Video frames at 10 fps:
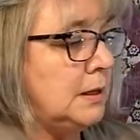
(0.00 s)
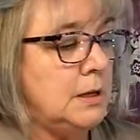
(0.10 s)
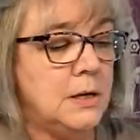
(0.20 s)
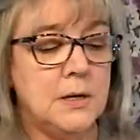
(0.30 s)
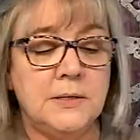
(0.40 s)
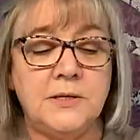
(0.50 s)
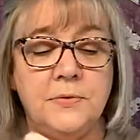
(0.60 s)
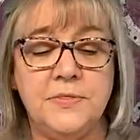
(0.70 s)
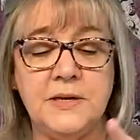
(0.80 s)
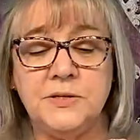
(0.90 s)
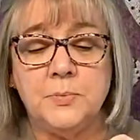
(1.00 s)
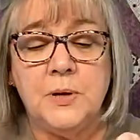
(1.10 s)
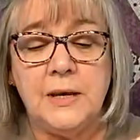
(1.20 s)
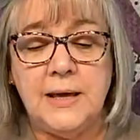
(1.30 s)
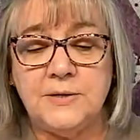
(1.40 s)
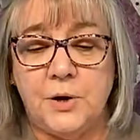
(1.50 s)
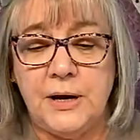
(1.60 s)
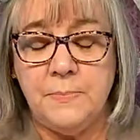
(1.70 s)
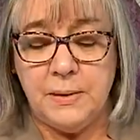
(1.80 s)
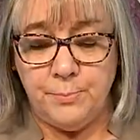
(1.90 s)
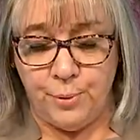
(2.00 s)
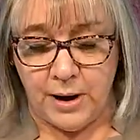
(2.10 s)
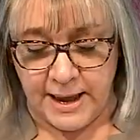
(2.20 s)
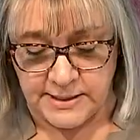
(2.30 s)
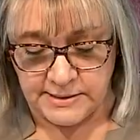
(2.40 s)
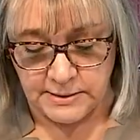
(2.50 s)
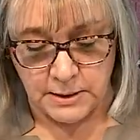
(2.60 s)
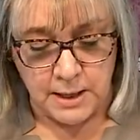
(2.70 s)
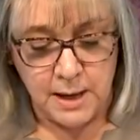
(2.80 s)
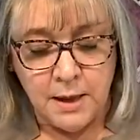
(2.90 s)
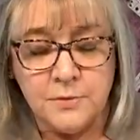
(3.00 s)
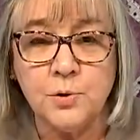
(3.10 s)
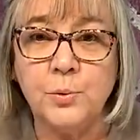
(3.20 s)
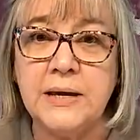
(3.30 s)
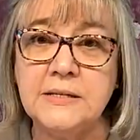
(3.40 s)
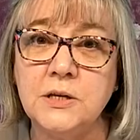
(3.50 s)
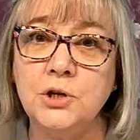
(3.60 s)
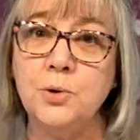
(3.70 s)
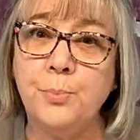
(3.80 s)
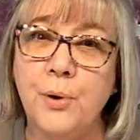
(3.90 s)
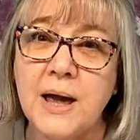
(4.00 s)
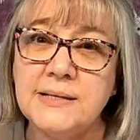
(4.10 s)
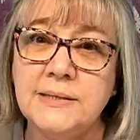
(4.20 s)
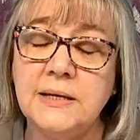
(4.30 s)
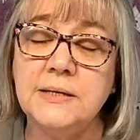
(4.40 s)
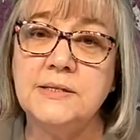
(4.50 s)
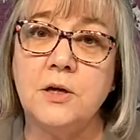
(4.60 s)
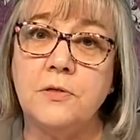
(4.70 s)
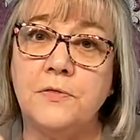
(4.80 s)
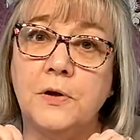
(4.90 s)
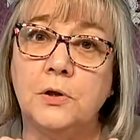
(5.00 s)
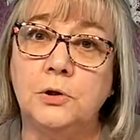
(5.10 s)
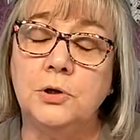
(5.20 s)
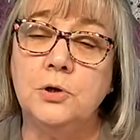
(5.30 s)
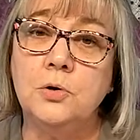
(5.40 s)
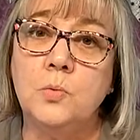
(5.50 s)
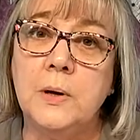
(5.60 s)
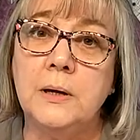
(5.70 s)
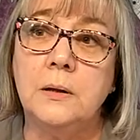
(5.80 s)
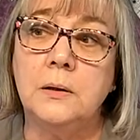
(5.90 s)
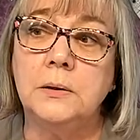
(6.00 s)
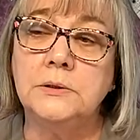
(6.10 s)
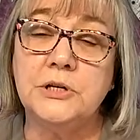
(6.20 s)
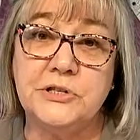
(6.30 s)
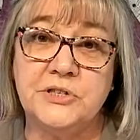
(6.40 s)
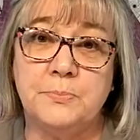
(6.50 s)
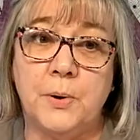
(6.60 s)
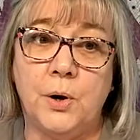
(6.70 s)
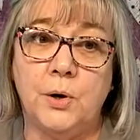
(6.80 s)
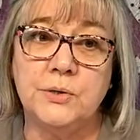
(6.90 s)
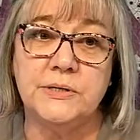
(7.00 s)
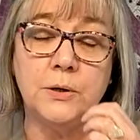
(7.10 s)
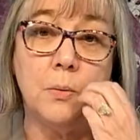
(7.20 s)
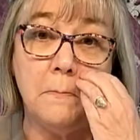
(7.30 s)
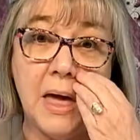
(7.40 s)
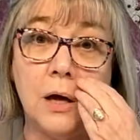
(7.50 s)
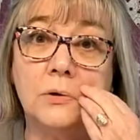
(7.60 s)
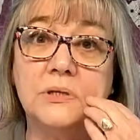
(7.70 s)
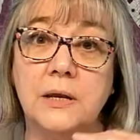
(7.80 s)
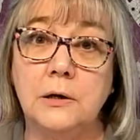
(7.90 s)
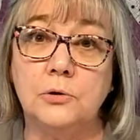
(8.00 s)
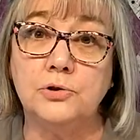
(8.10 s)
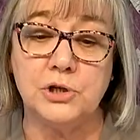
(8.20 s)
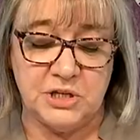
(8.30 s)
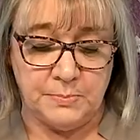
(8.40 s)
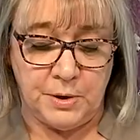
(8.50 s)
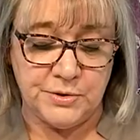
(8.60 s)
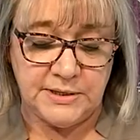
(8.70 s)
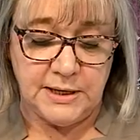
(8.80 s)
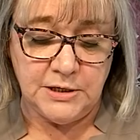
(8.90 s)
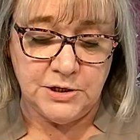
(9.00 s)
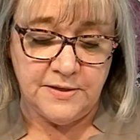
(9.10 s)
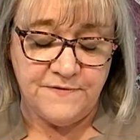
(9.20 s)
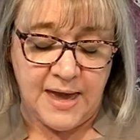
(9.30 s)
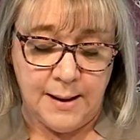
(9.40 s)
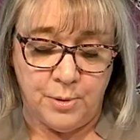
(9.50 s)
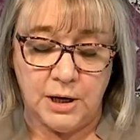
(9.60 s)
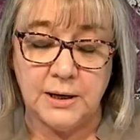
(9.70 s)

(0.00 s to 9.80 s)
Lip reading: So this one has already been pressed. The reason you press it is so that the glue will disperse, it'll melt, and it'll disperse into the fabric.